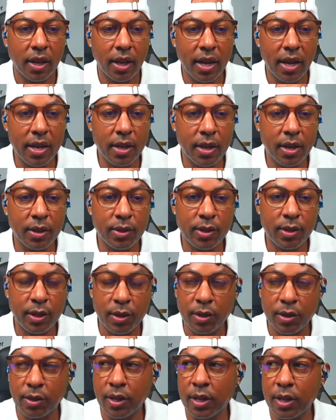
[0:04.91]

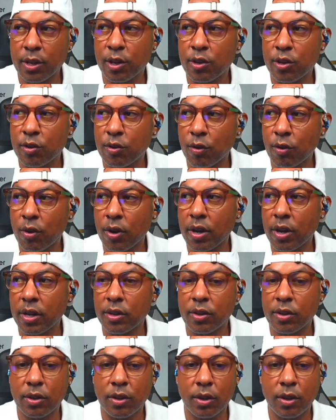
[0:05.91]
Inconsistency
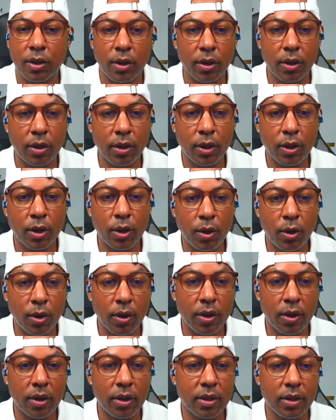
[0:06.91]
destroys
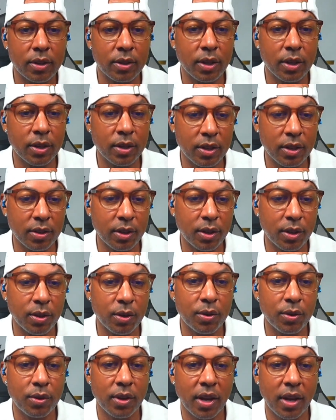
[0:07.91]
your
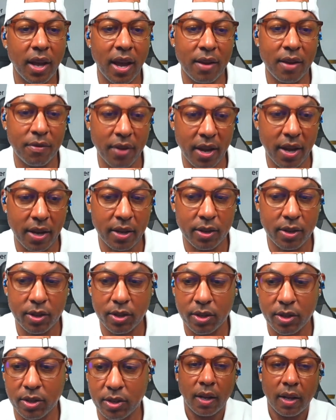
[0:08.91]
statistical
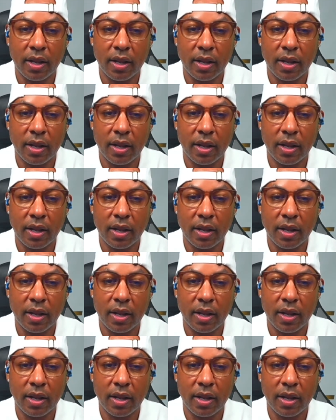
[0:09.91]
advantage.